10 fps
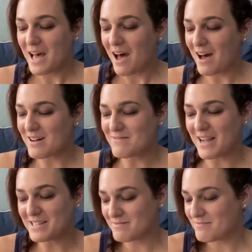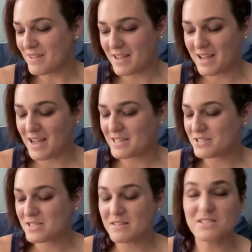I
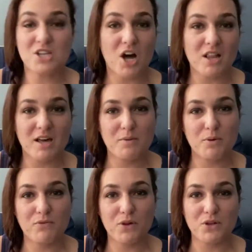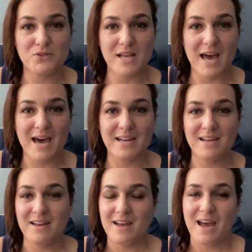just saw a lot of portfolios that had
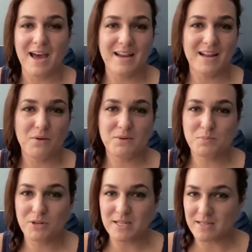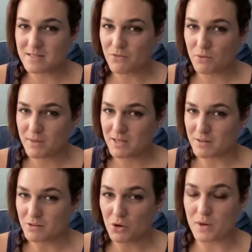it, and it was pretty easy for me to
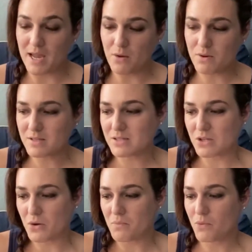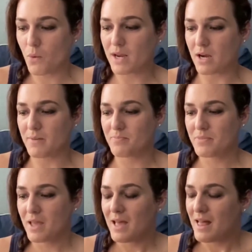create one, so why not?
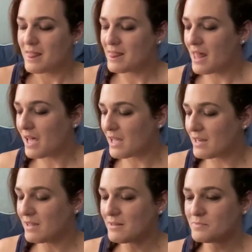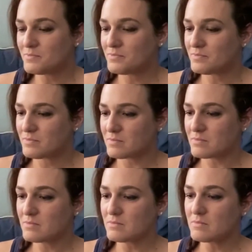Then,
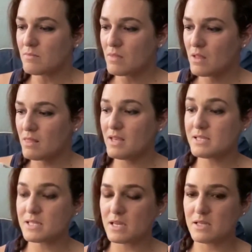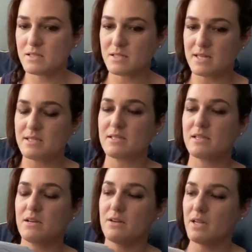this is
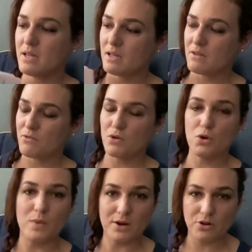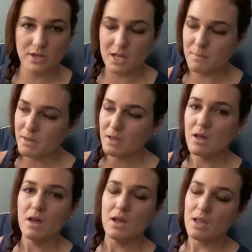necessary for record keeping,
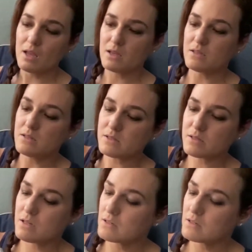is